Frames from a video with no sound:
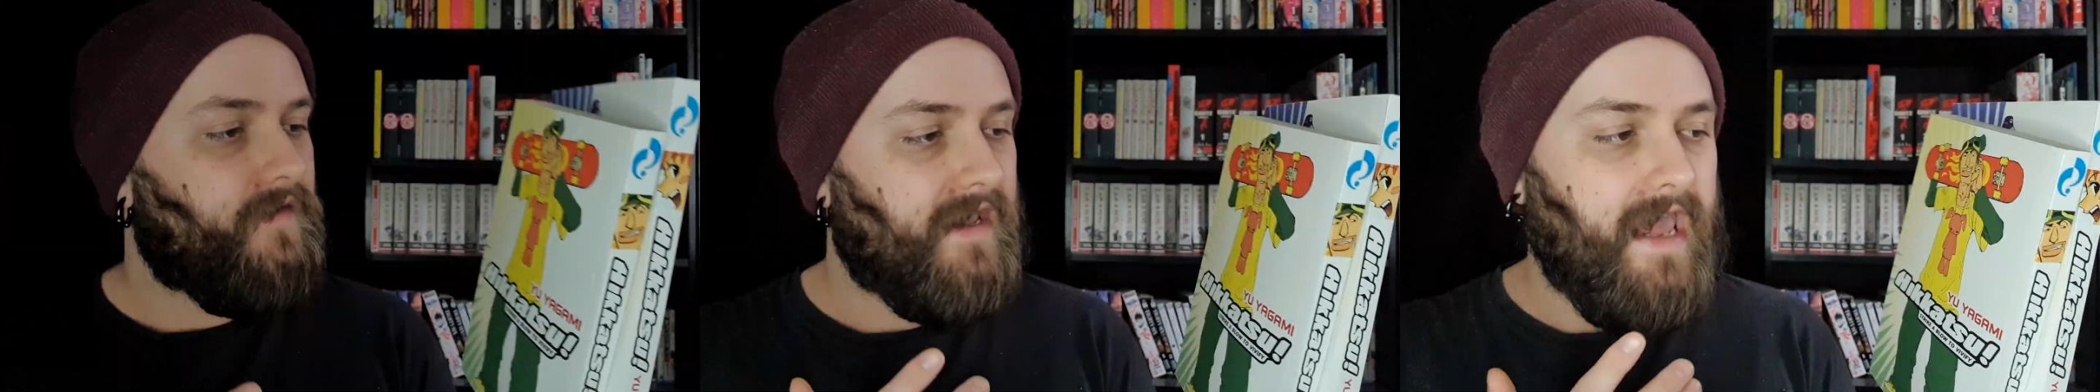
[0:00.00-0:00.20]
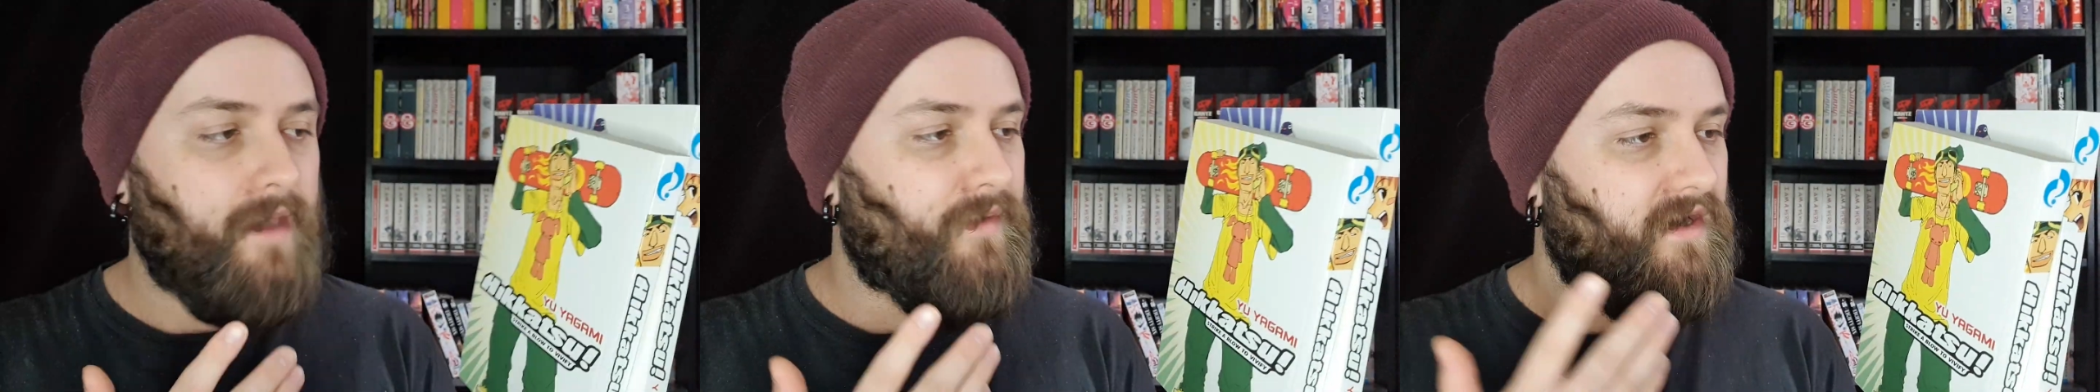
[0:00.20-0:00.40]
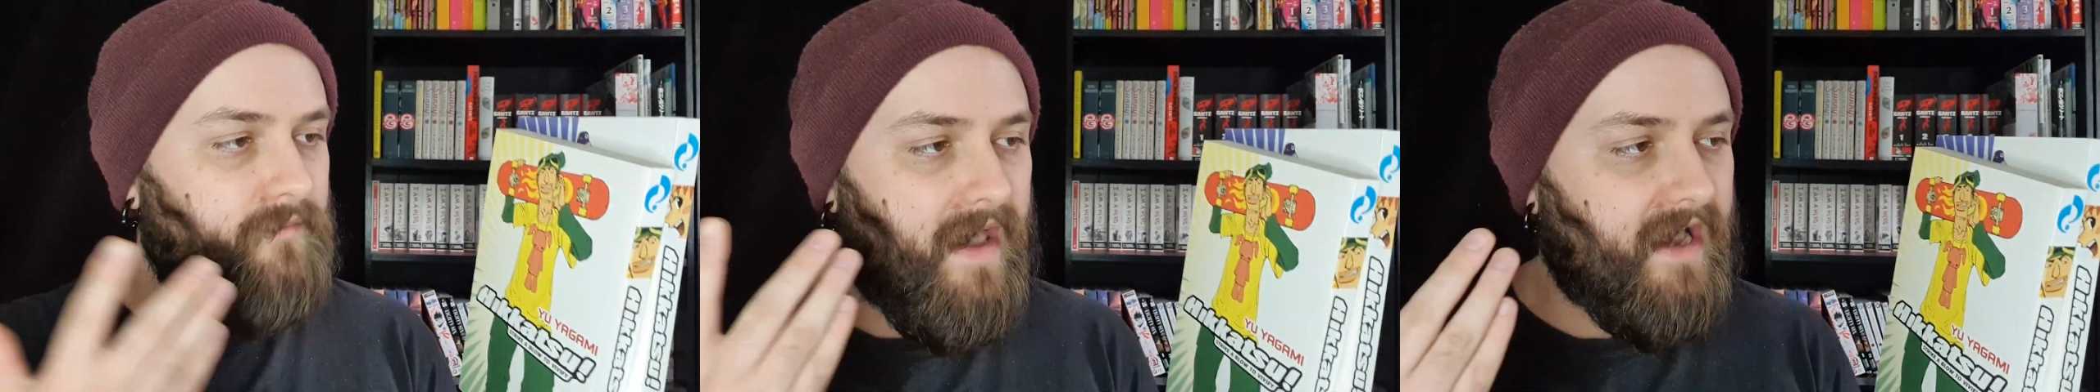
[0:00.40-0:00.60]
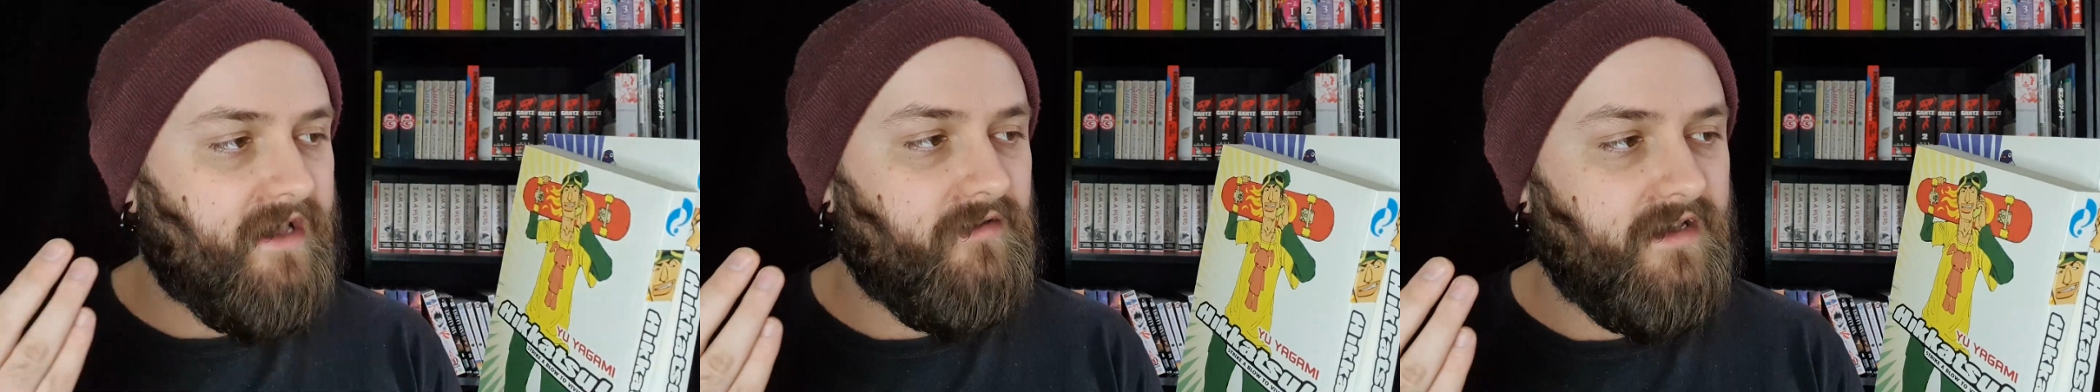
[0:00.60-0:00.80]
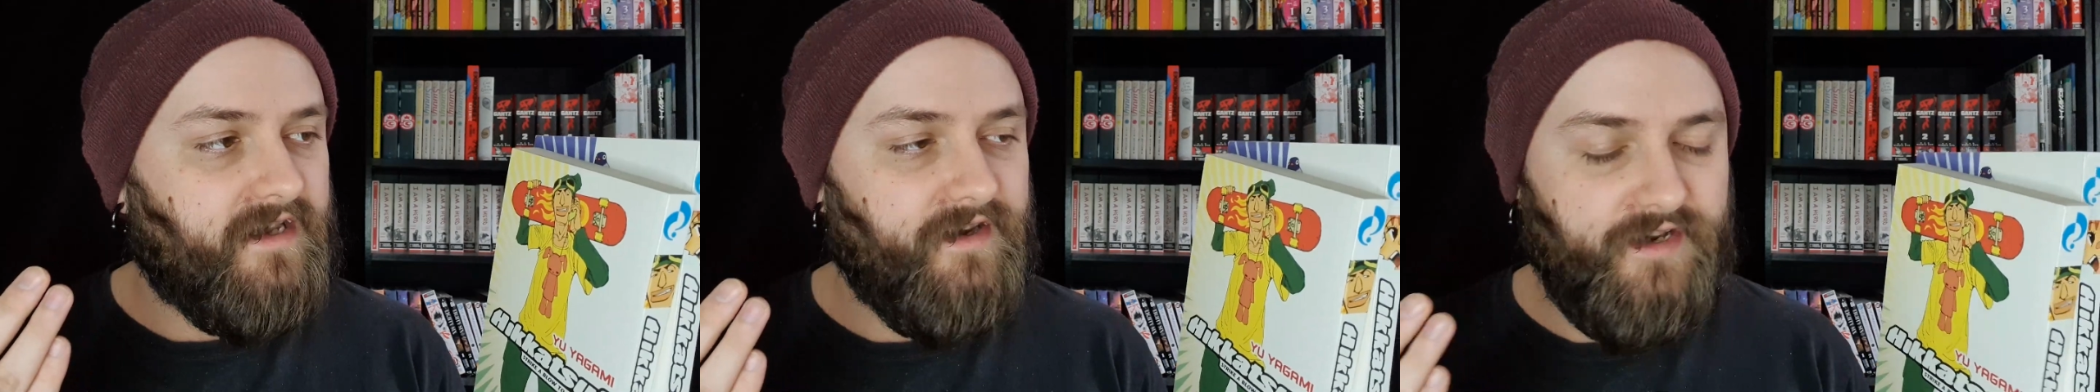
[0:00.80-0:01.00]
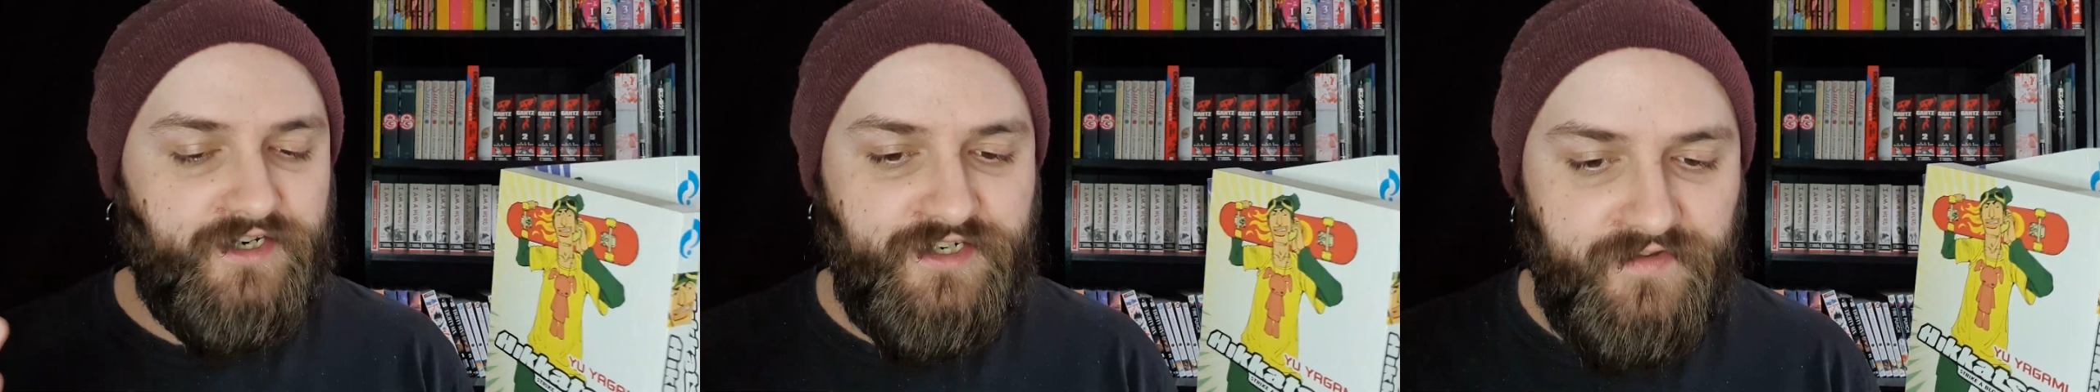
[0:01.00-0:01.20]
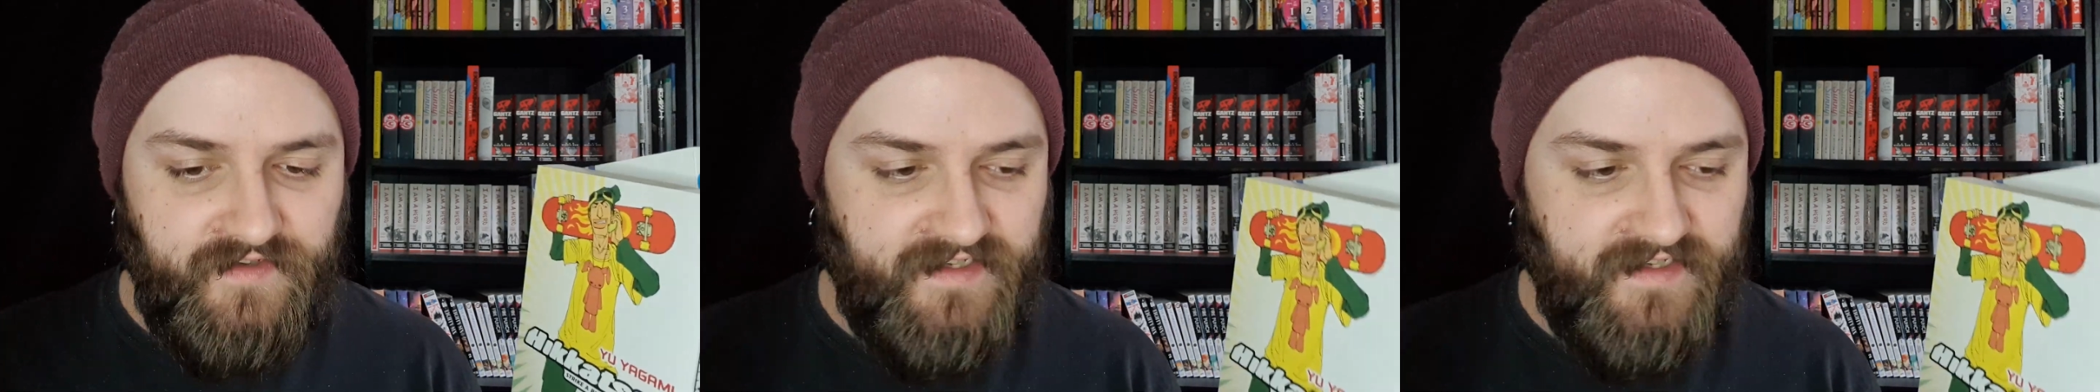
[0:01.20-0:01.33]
They came in immaculate condition.